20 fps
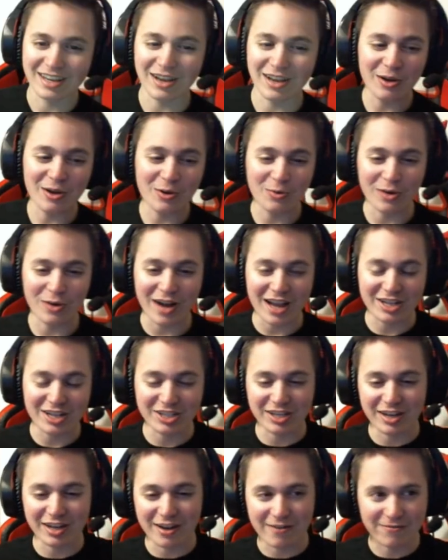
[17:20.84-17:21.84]
Oh, we're
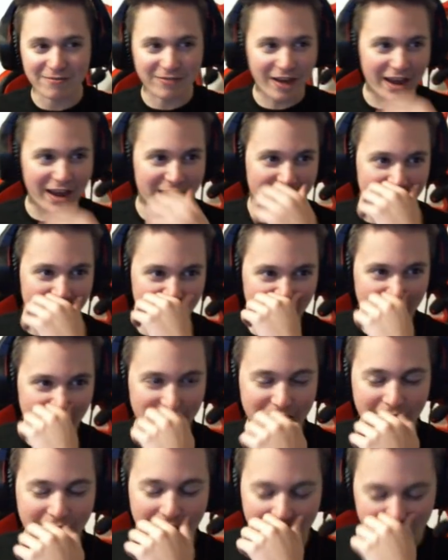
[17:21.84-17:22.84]
actually gonna fight.
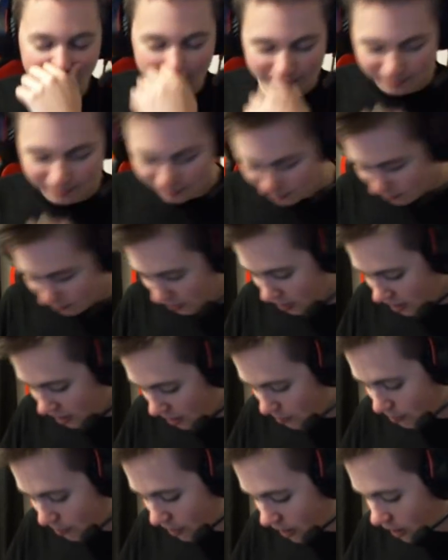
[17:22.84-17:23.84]
Okay. Okay,
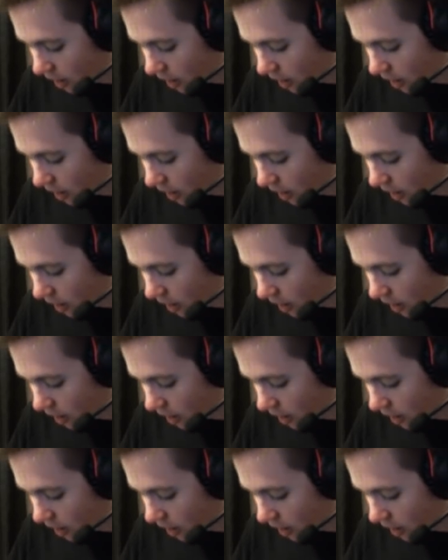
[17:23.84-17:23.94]
bring it